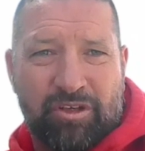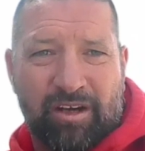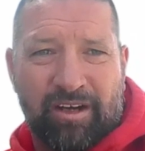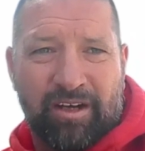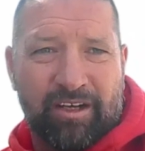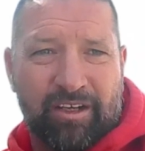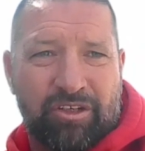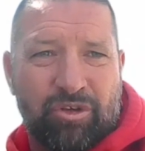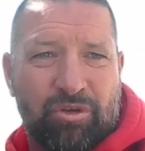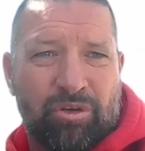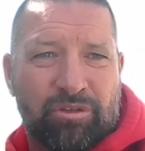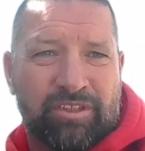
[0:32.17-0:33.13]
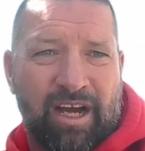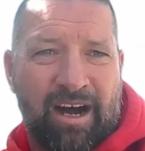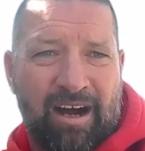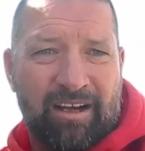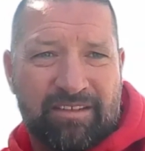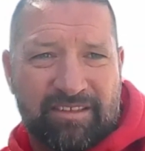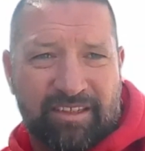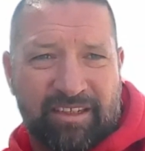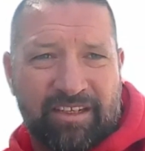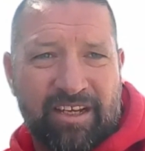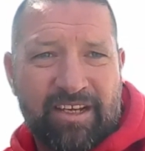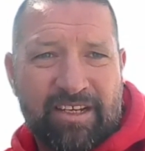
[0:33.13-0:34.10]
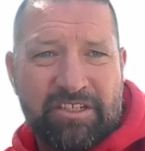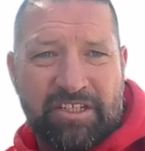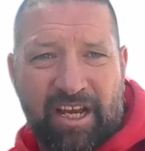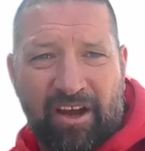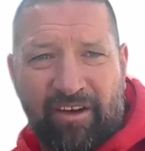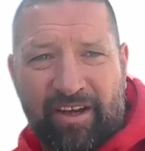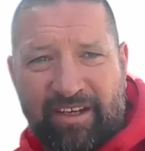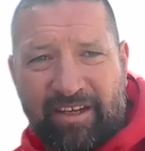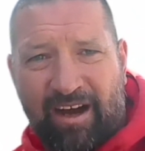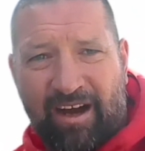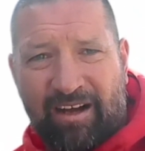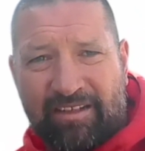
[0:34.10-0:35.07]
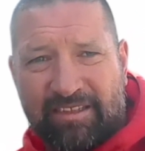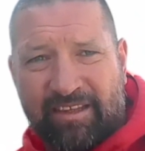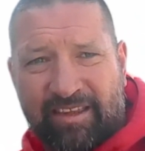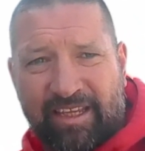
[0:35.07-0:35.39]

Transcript: uh, google docs and sharing docs and